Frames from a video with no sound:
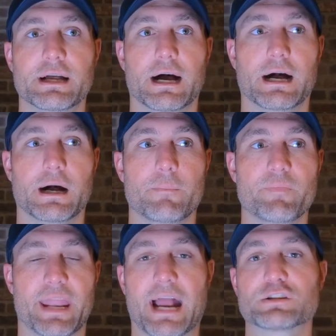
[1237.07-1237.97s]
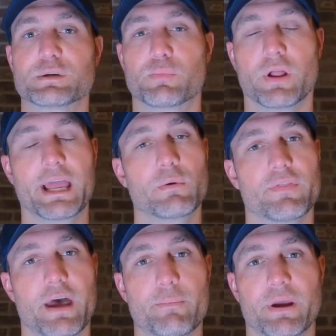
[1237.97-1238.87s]
And actually playing with
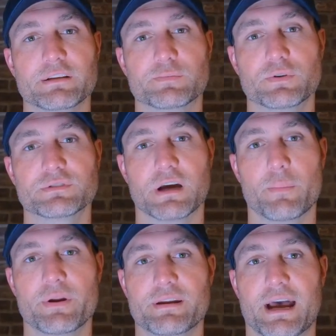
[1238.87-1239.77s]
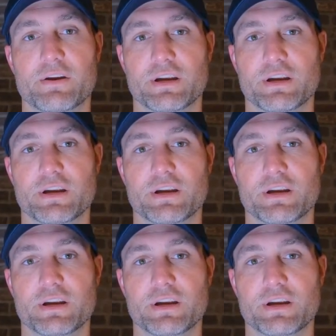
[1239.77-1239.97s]
that bass boost up and down,